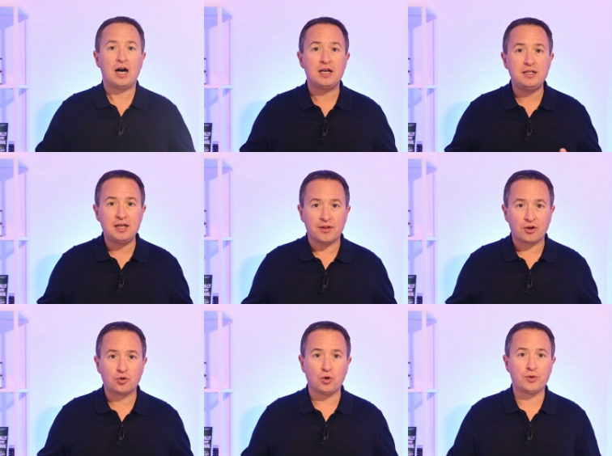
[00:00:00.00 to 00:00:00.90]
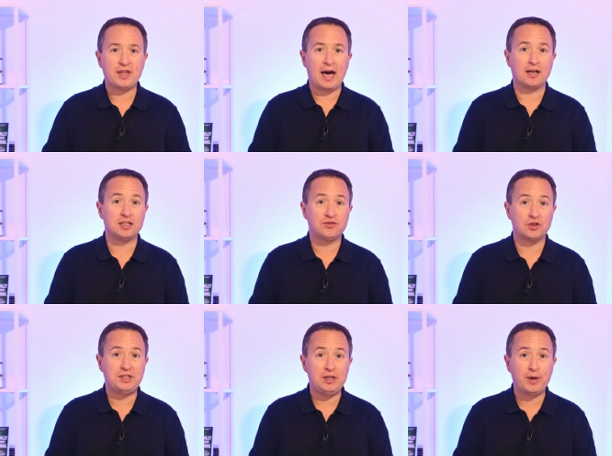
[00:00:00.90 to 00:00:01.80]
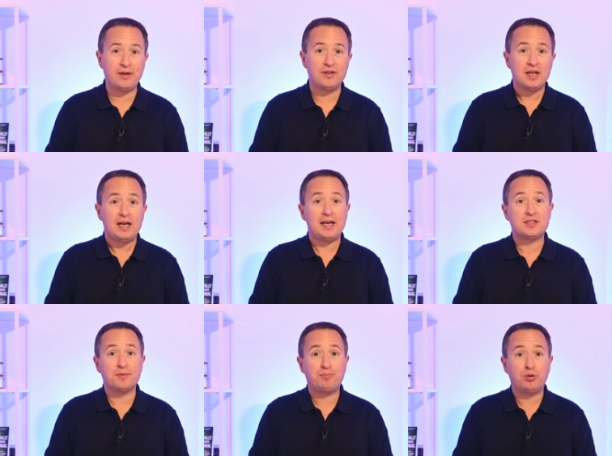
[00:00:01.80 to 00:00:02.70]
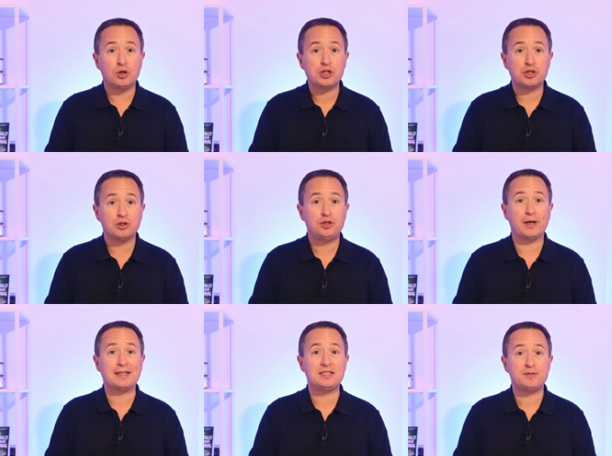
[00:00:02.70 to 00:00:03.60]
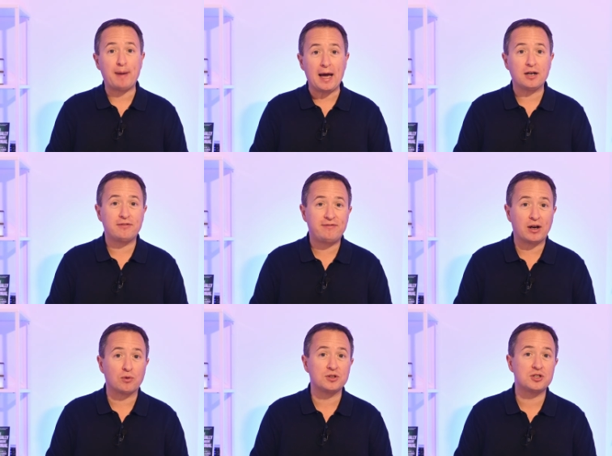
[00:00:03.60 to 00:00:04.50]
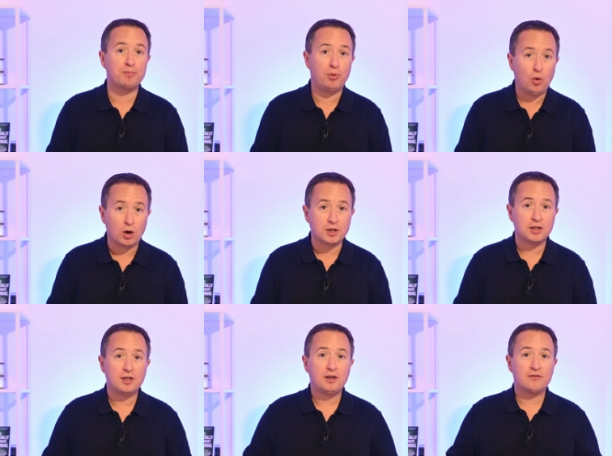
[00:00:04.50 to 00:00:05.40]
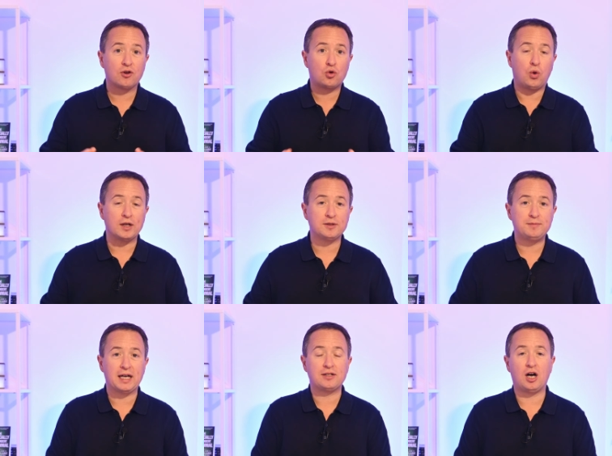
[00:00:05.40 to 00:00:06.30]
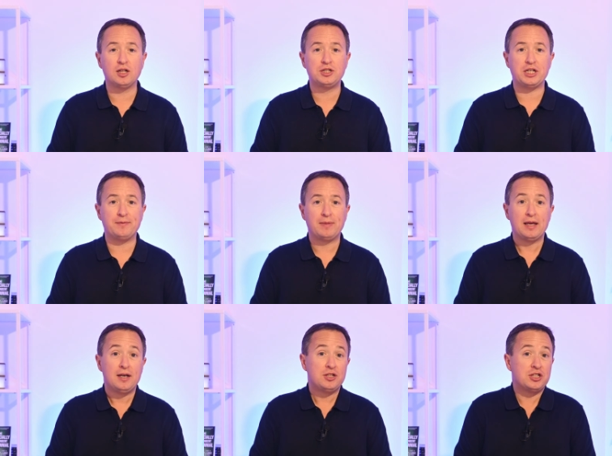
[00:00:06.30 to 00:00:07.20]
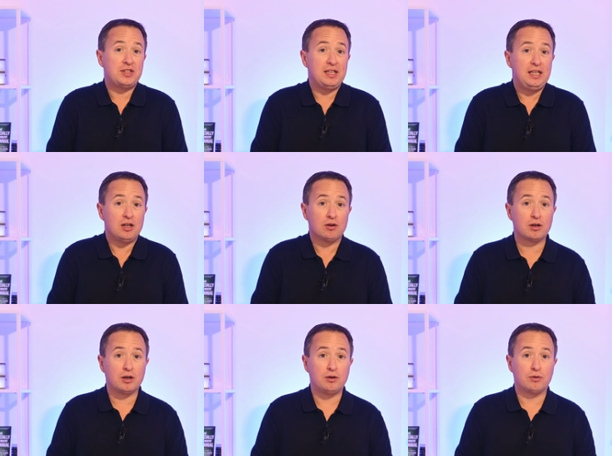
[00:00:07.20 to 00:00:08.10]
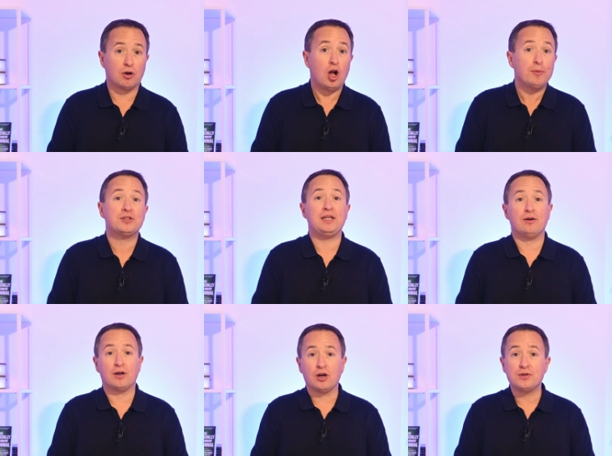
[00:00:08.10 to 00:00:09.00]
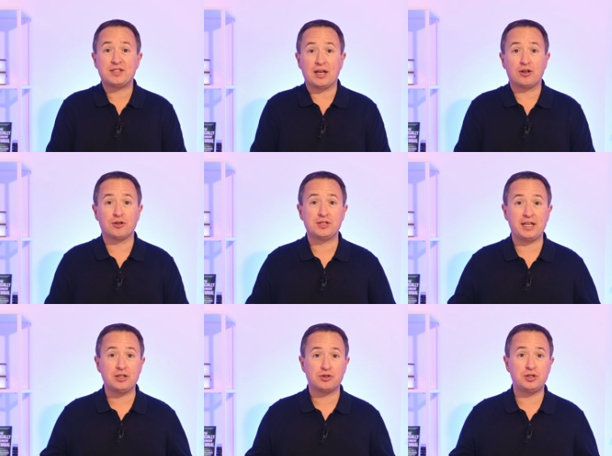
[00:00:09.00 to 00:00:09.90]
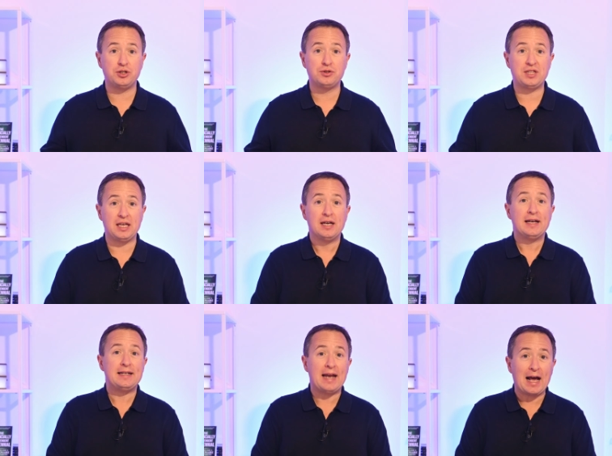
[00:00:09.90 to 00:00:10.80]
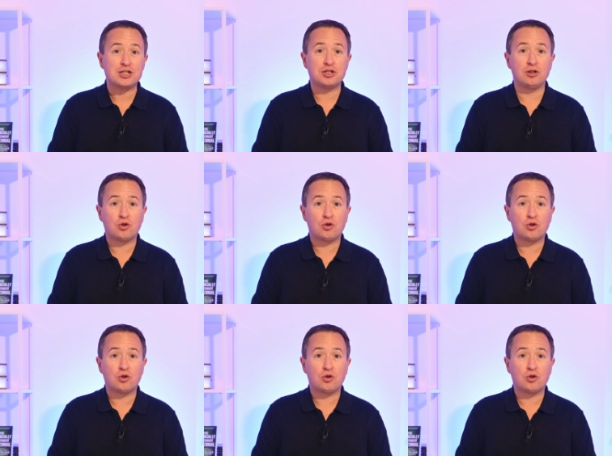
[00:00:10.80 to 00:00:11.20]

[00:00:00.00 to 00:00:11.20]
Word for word: Another growth catalyst for D-Wave is the push to expand federal support for quantum technology. Just a year ago, or almost a year ago, senators introduced the National